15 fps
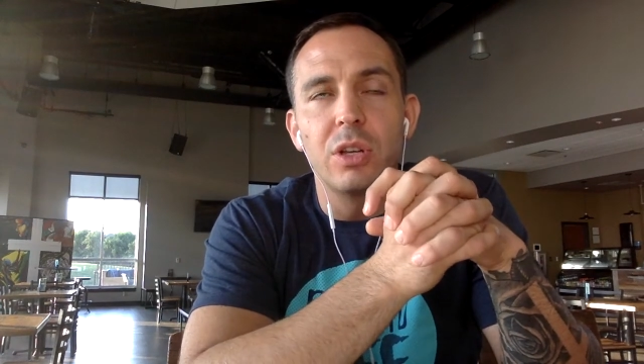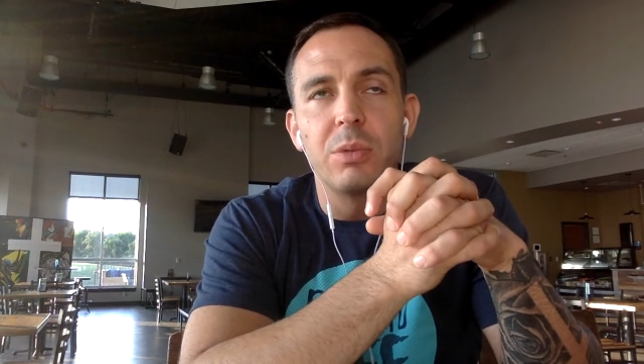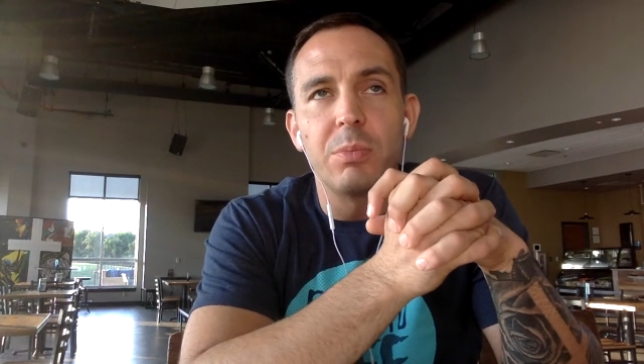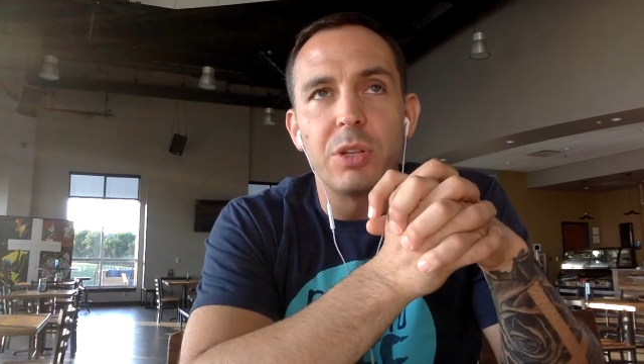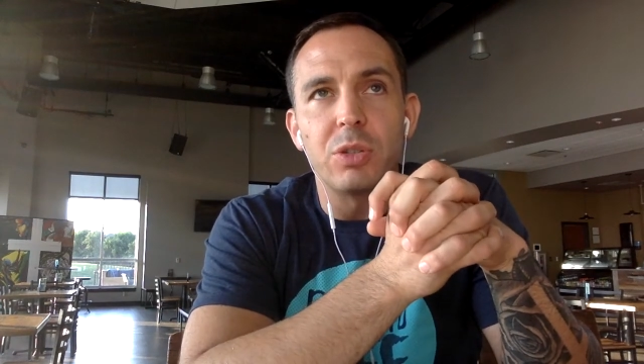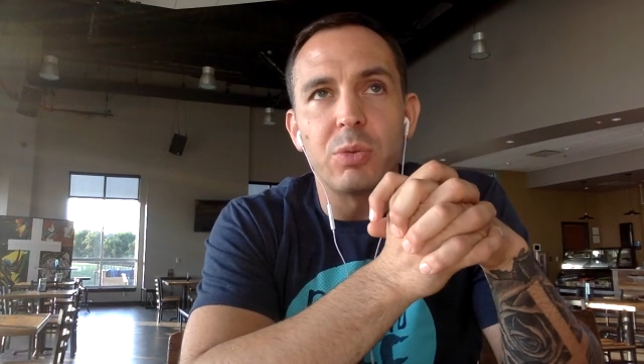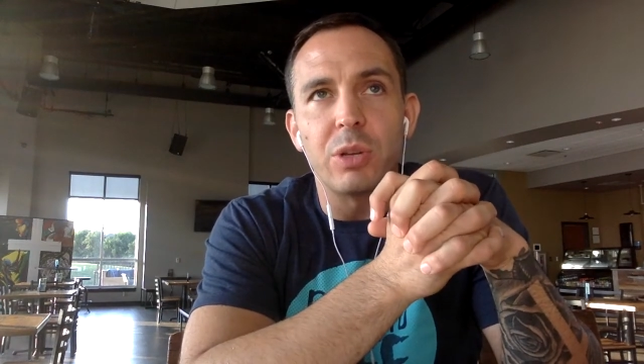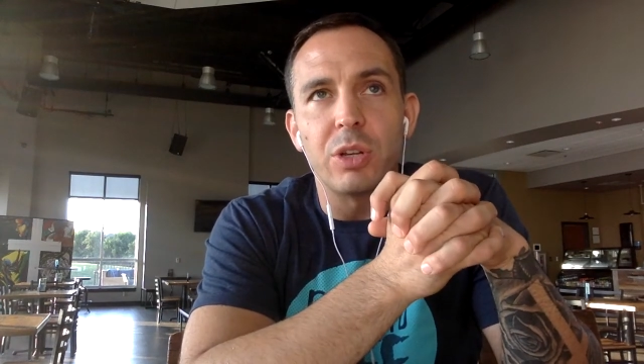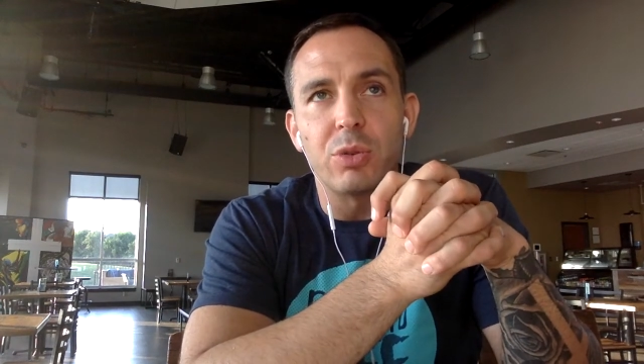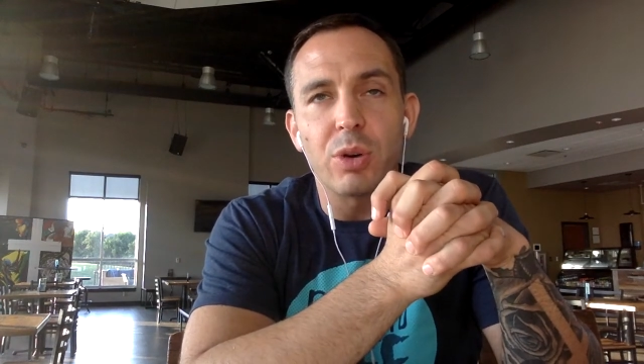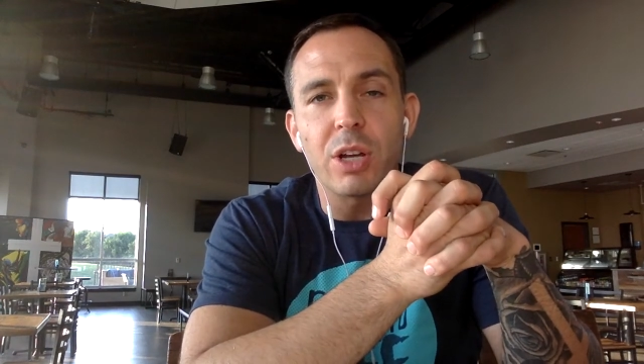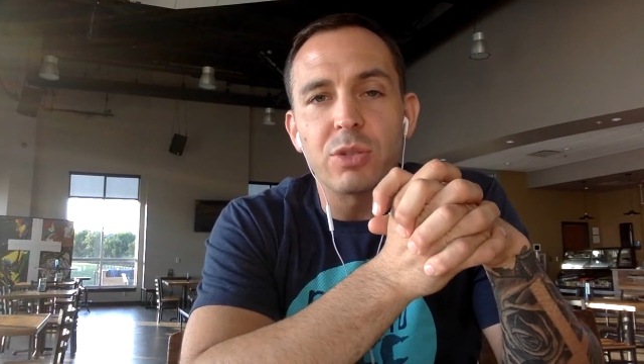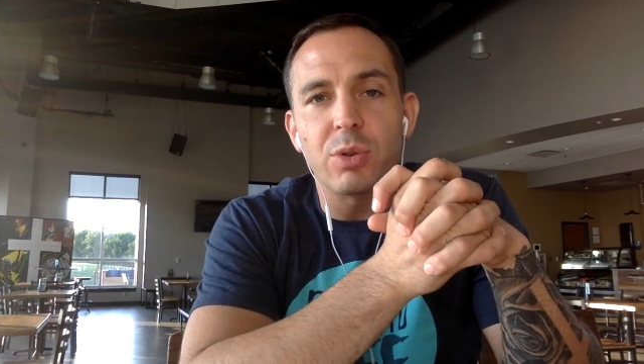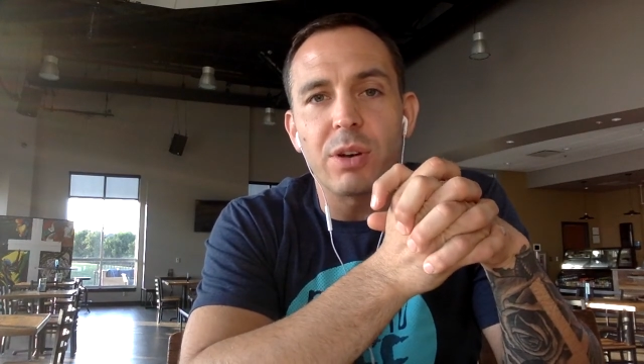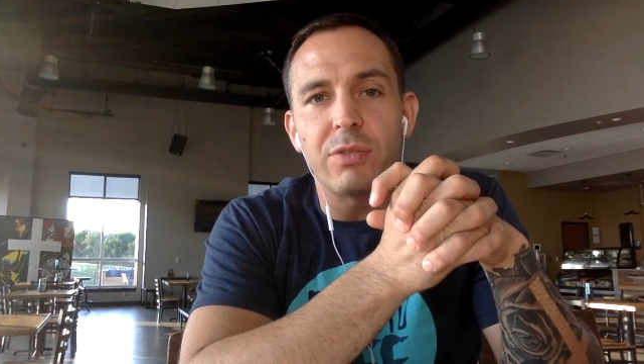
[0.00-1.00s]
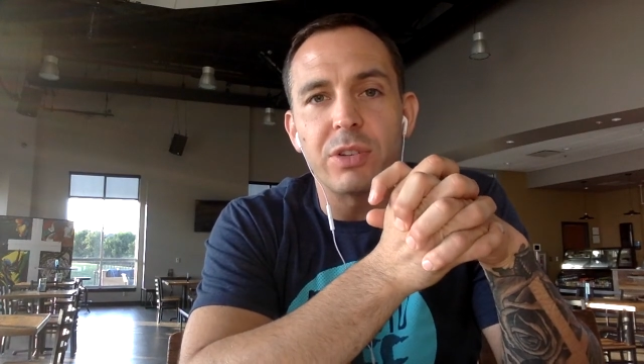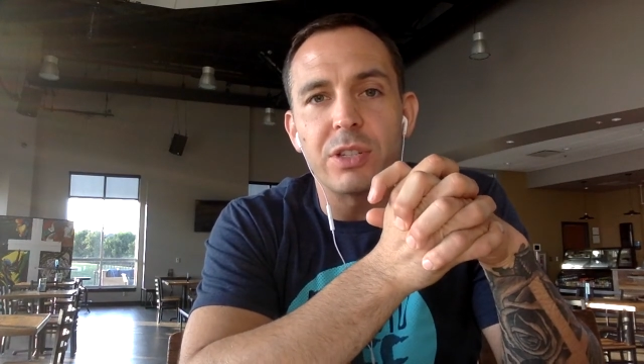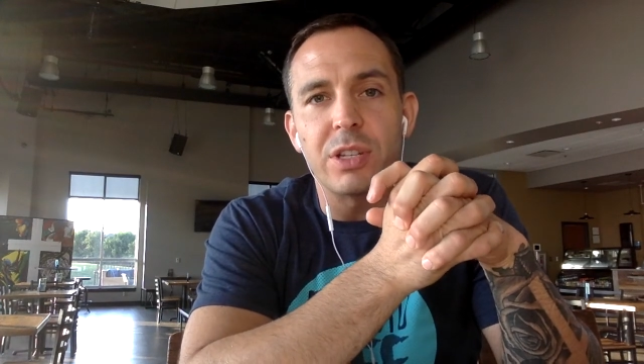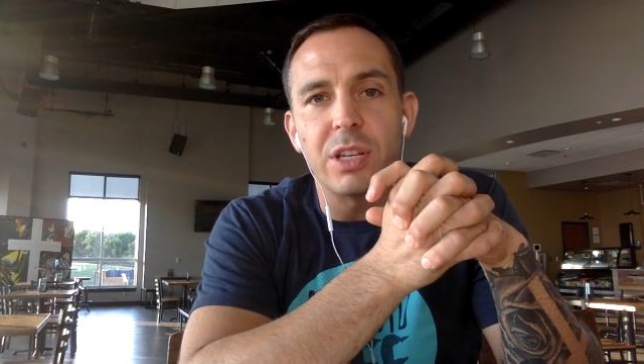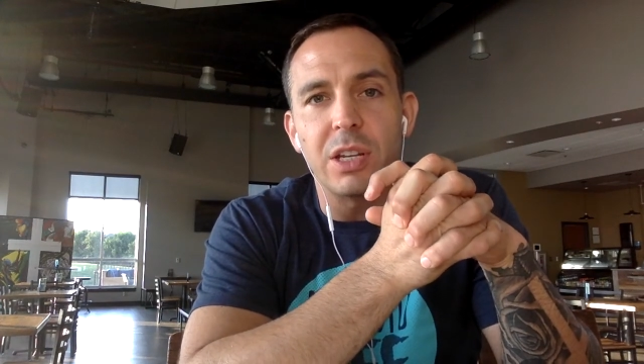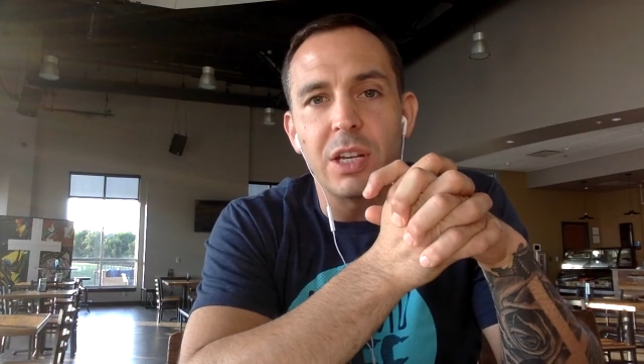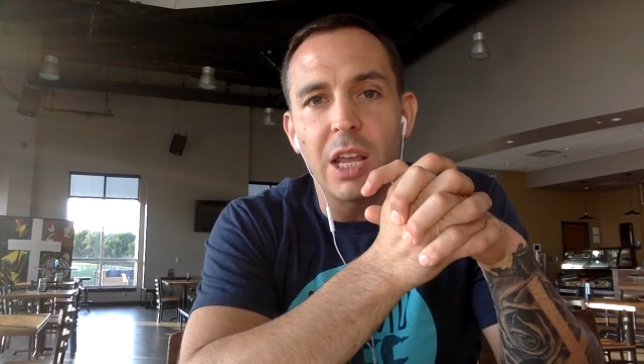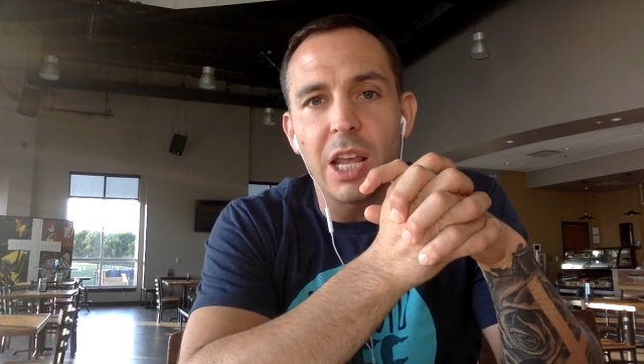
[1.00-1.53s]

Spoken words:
between cross-referencing